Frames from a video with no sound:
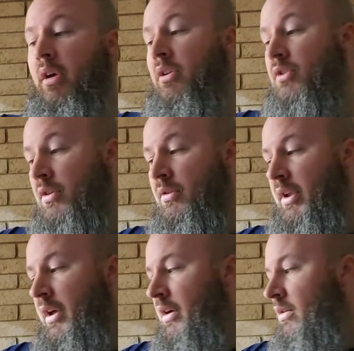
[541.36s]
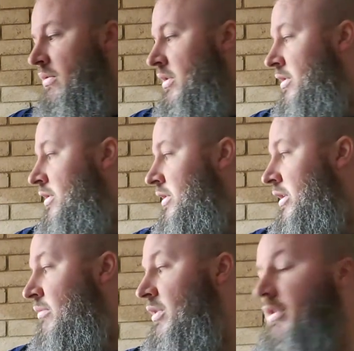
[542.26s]
So now
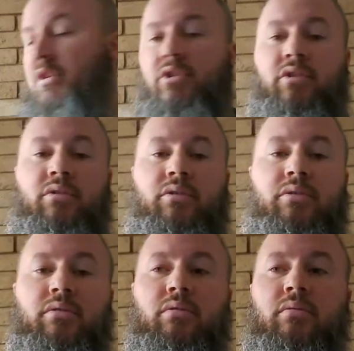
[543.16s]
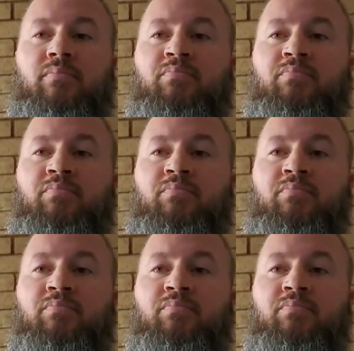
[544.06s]
I'm going to show you